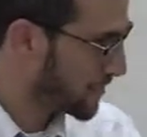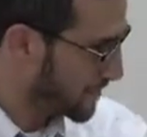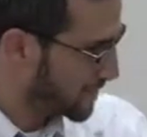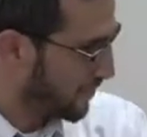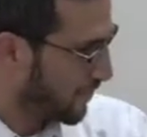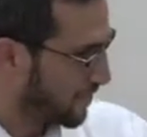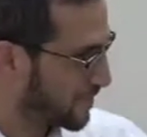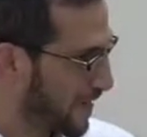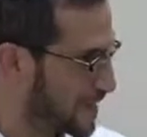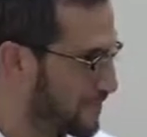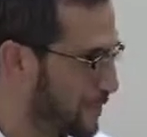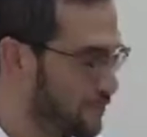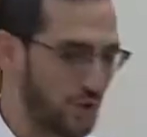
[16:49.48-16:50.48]
That's a different case.
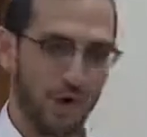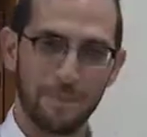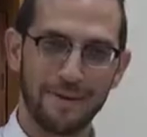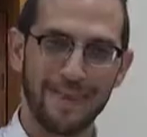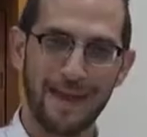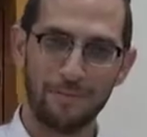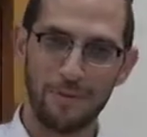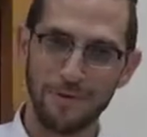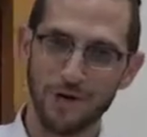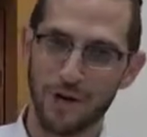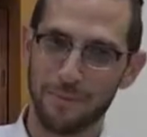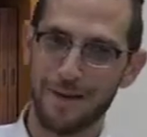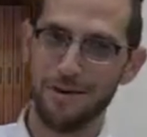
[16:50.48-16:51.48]
Maybe we'll talk about that when we
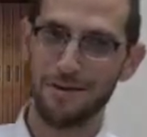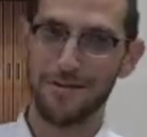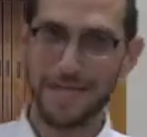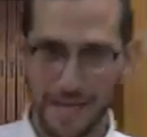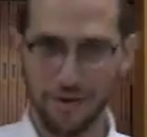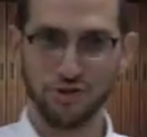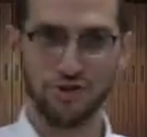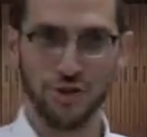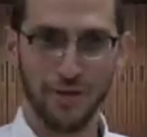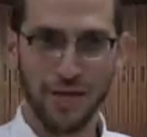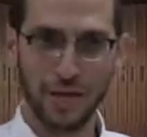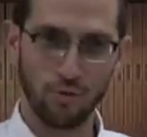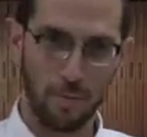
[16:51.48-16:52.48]
talk about Kiddush
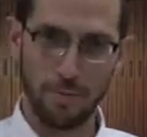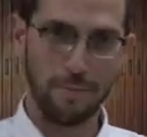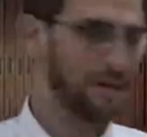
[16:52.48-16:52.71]
and women